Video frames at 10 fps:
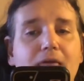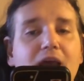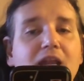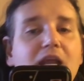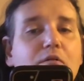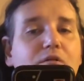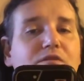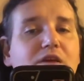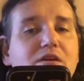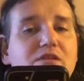and they
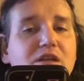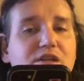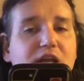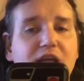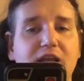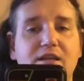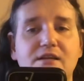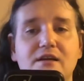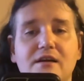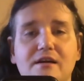refuse to
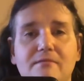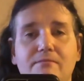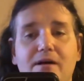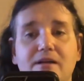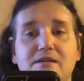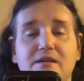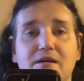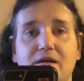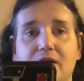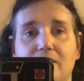change. But
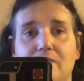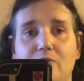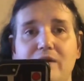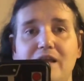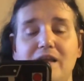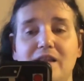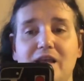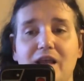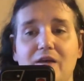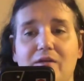we, the
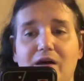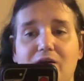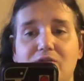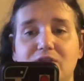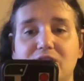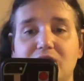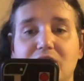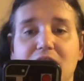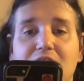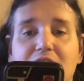heroes
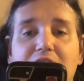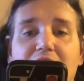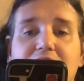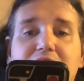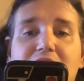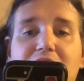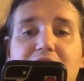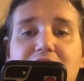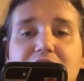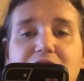and
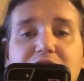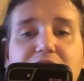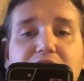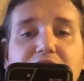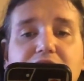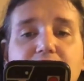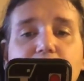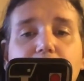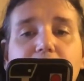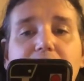deities, do
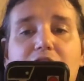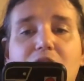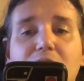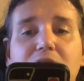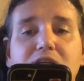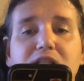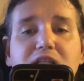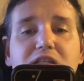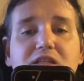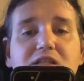what we all
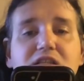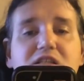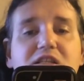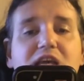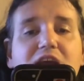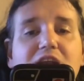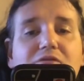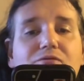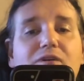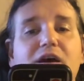must to stand
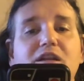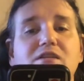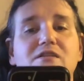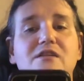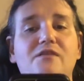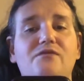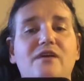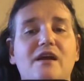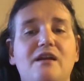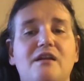and fight to
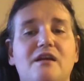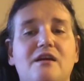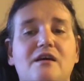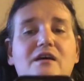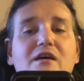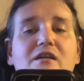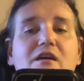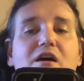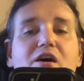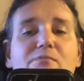defend the good
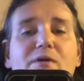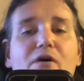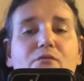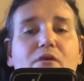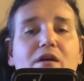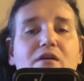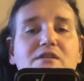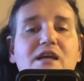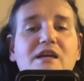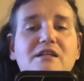of both
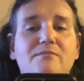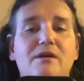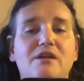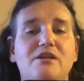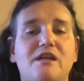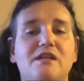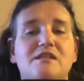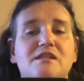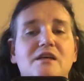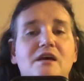worlds and
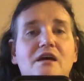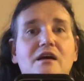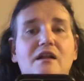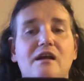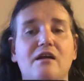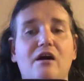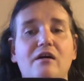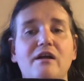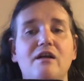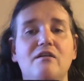dimensions. Like
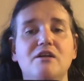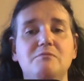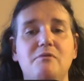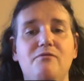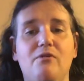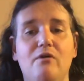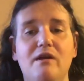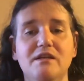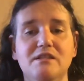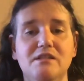all heroes
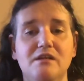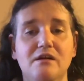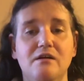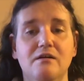before us,